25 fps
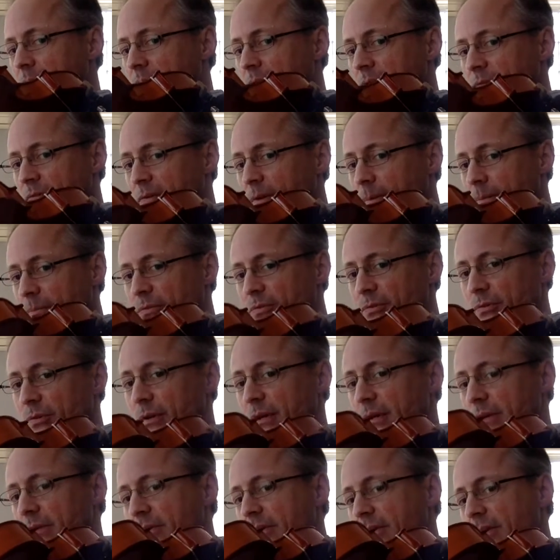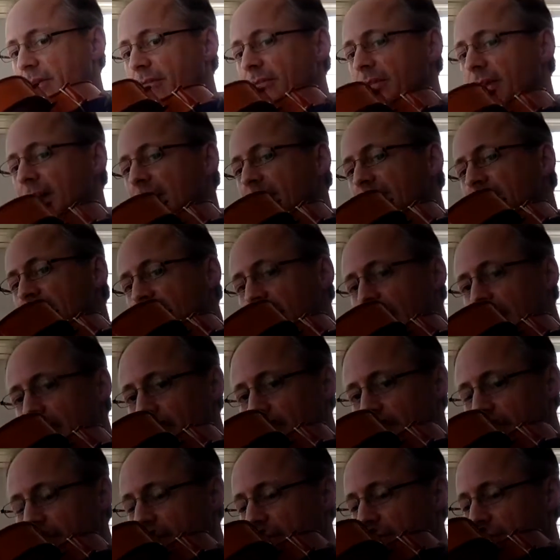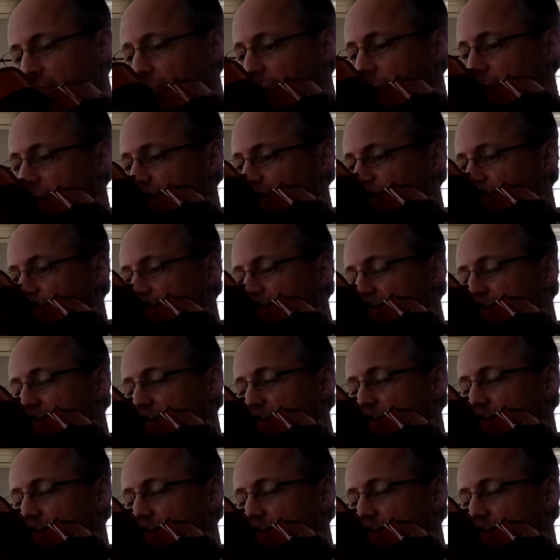some strings, it affects how the other ones